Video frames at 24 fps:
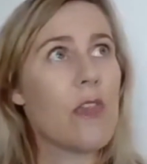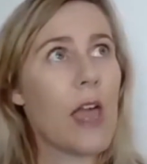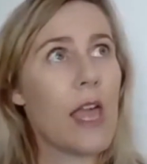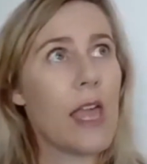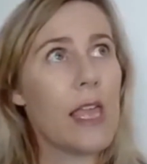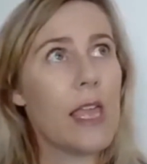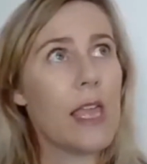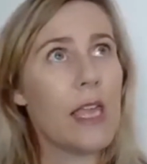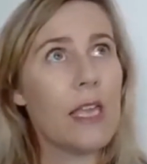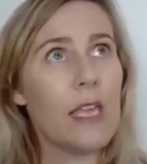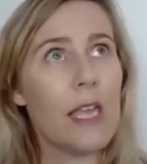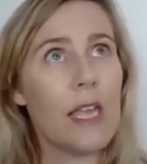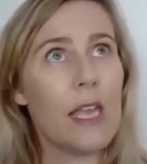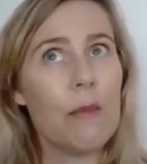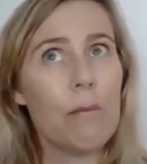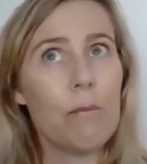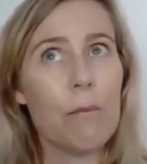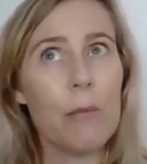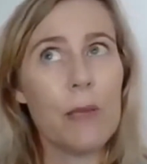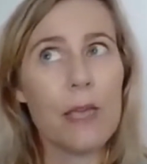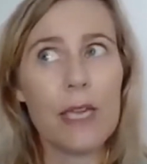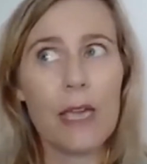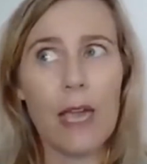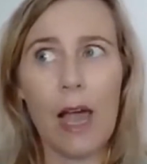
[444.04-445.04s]

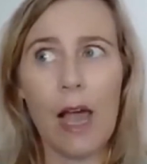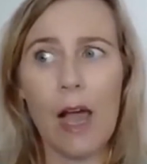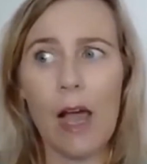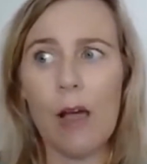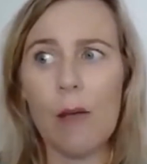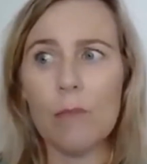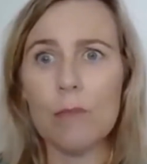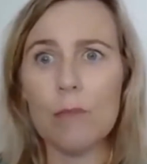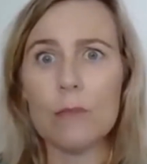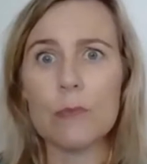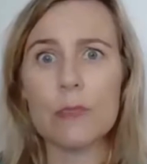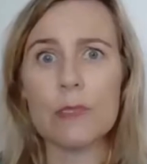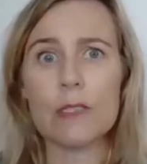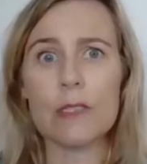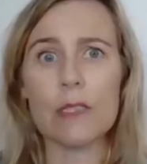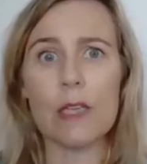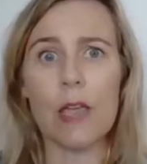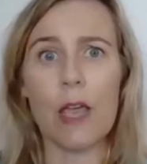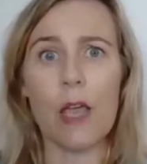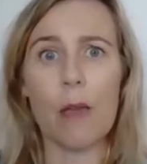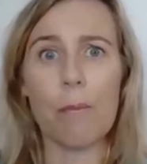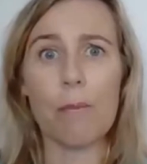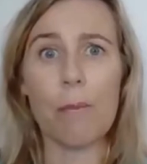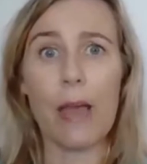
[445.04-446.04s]
it
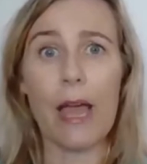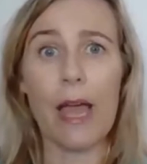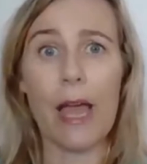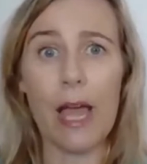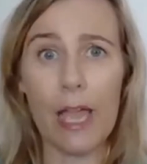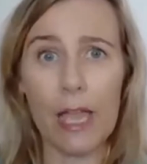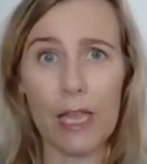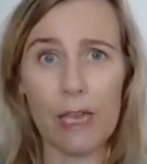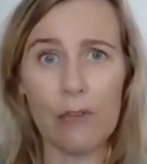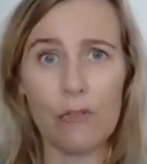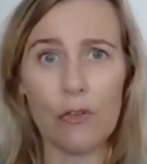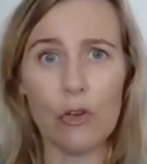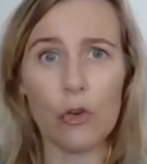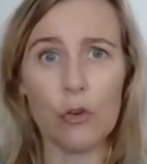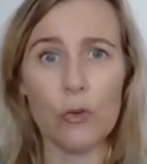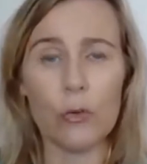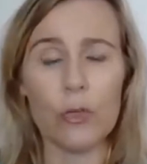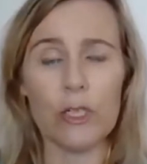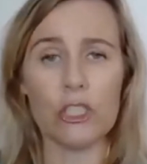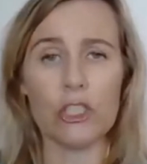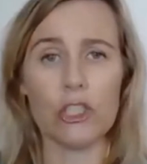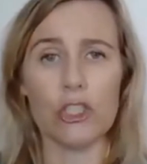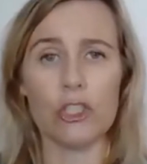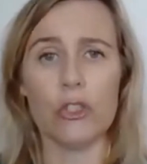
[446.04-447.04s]
becomes a
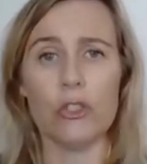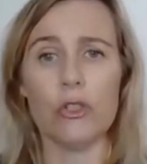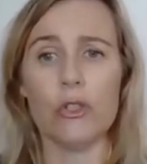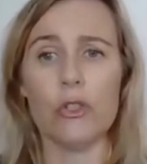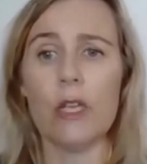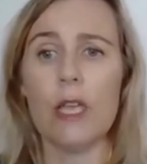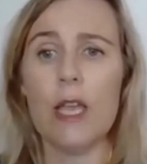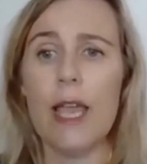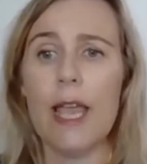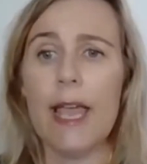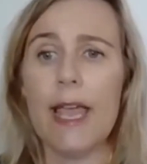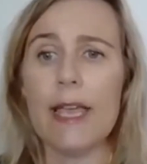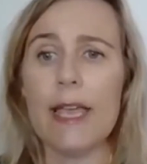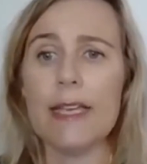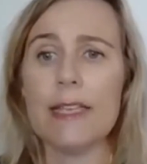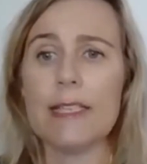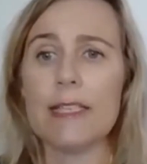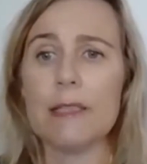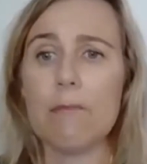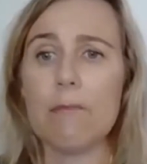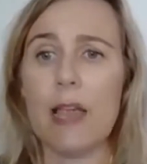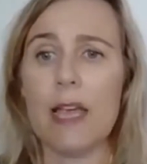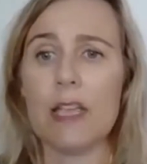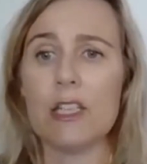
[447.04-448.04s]
behavioral issue
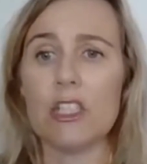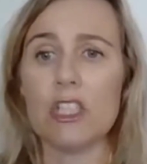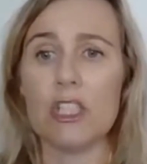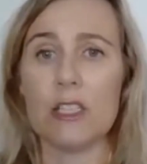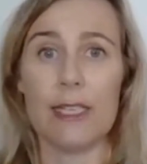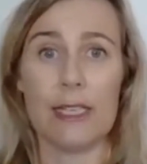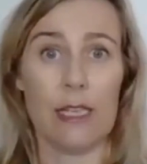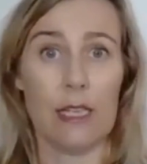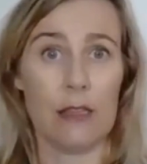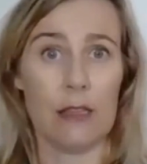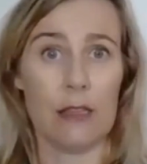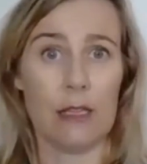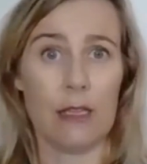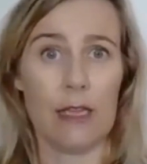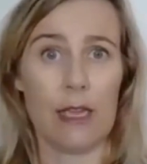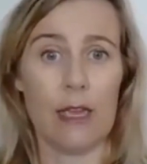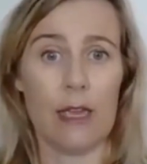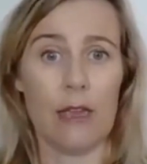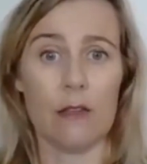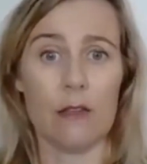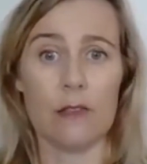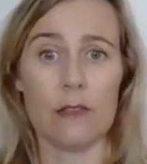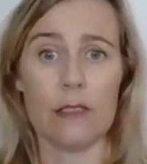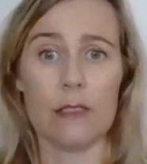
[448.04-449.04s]
as much as
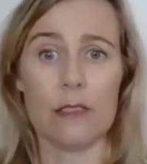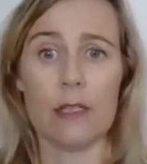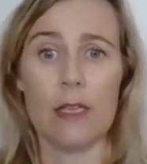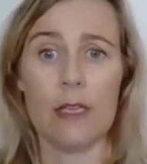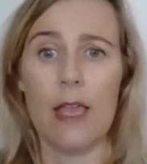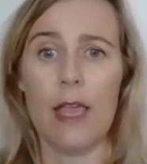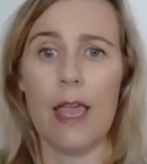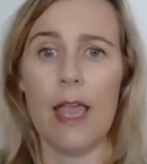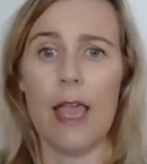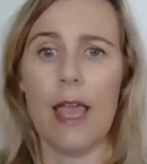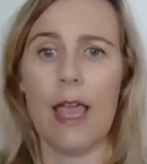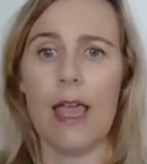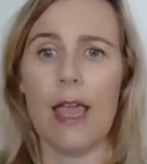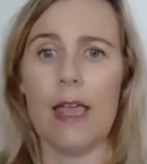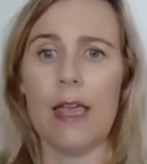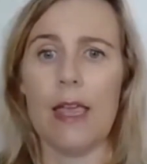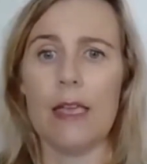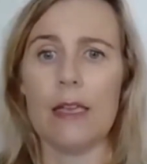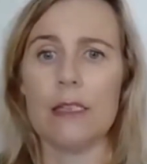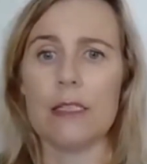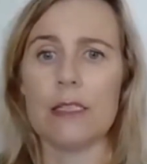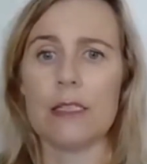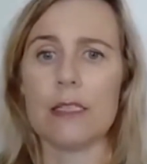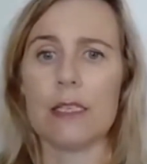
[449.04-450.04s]
anything else.
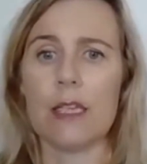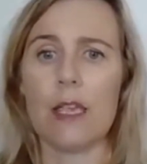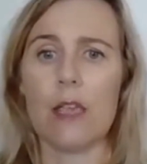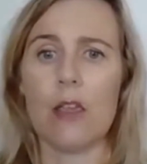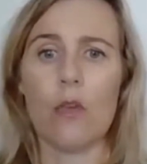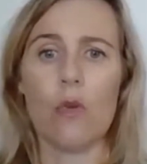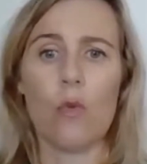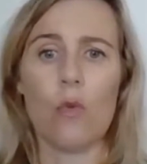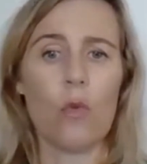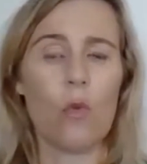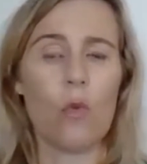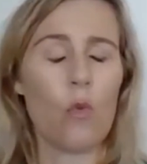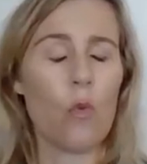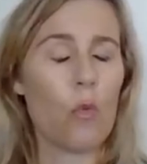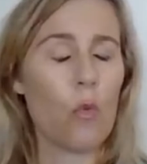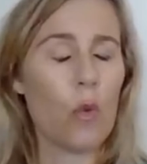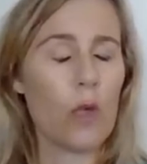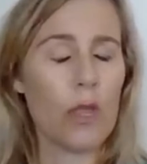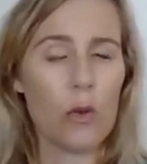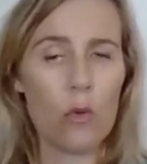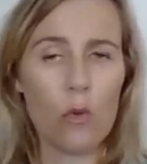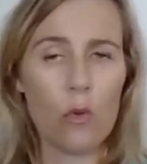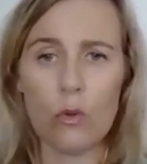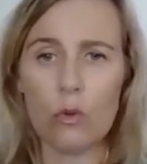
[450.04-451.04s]
And
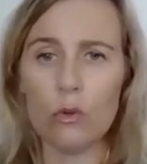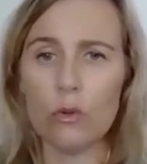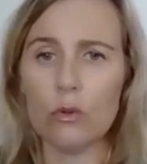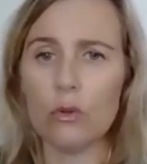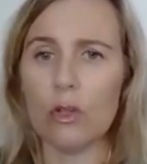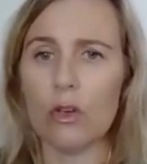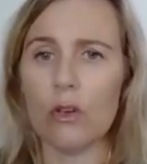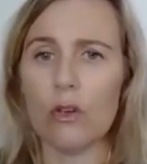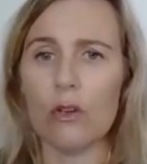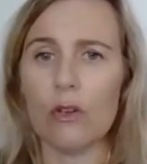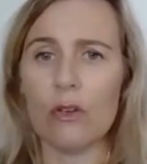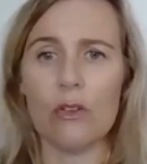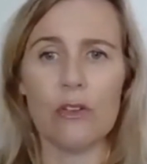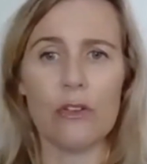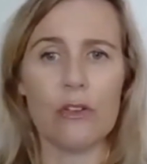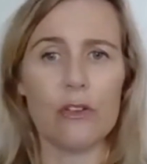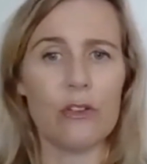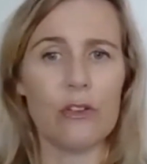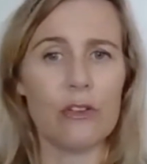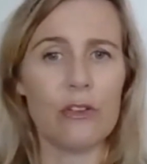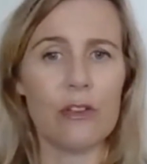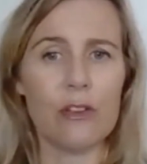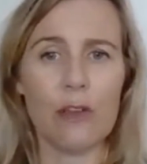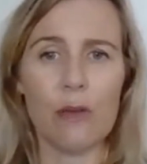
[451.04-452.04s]
we all
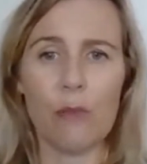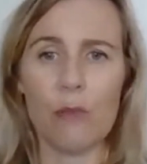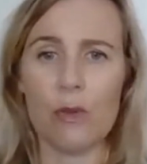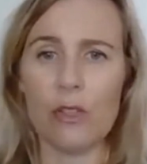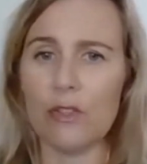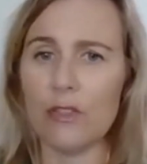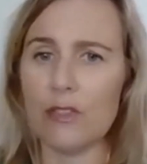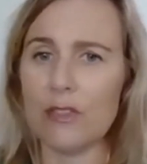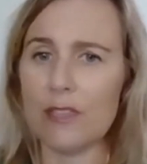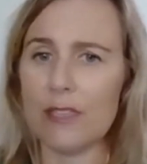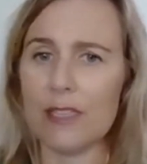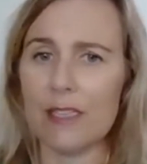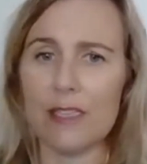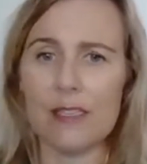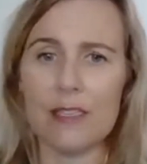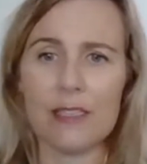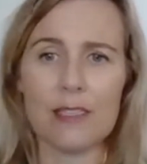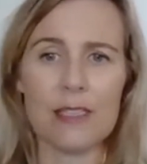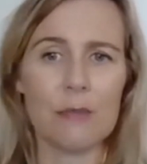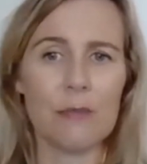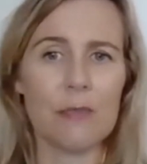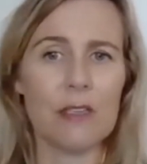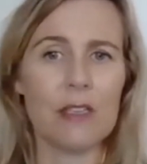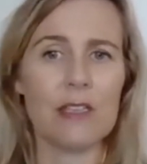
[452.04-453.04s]
know, that when you
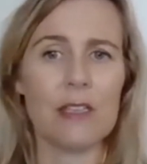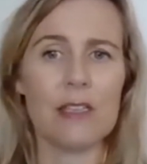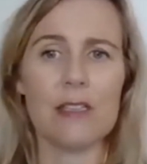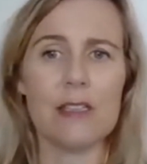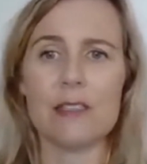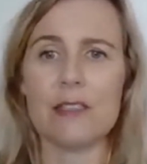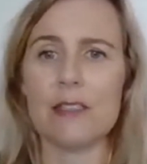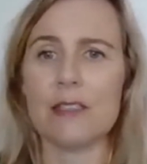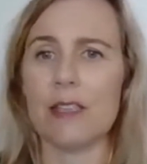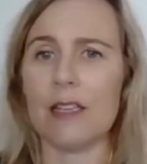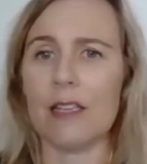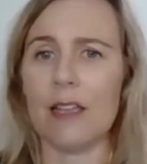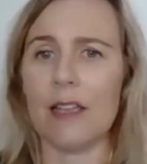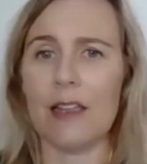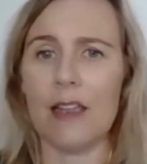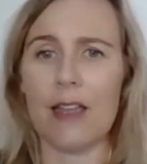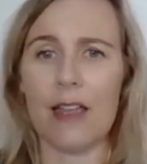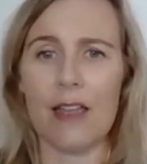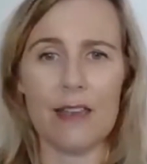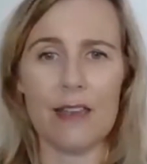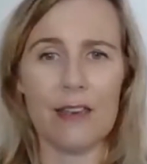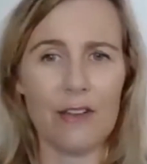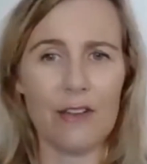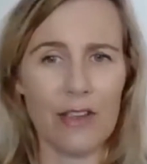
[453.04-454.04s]
see some of these,
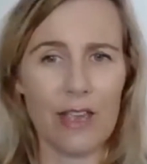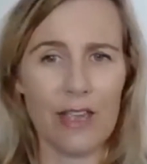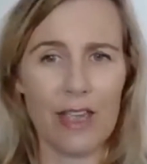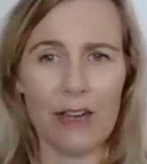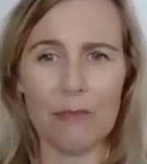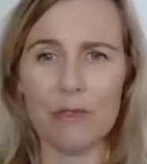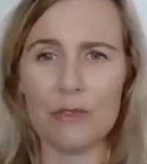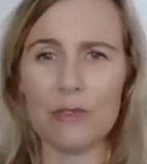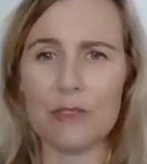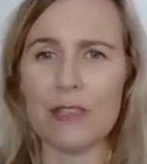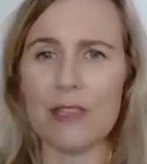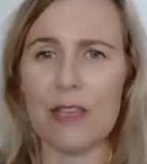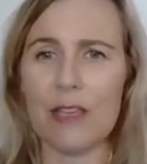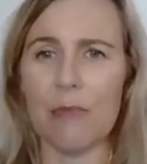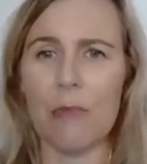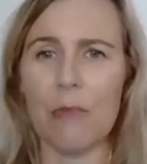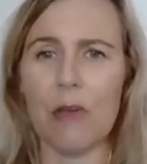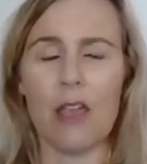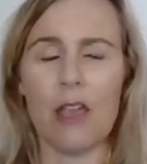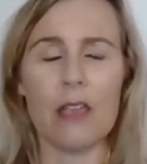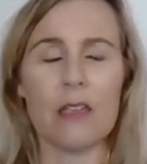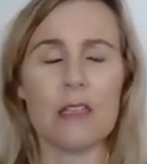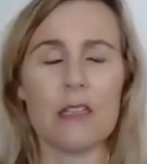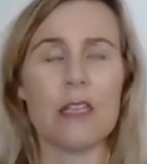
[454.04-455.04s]
animals, they
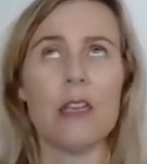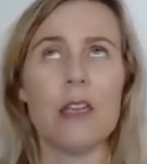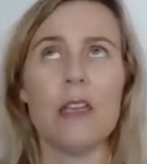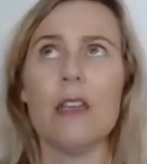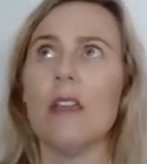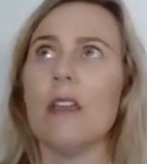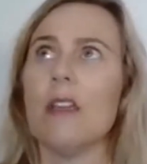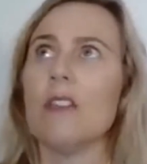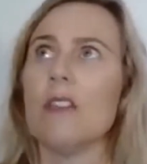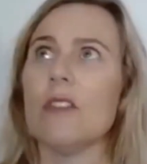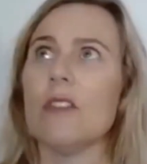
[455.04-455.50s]
might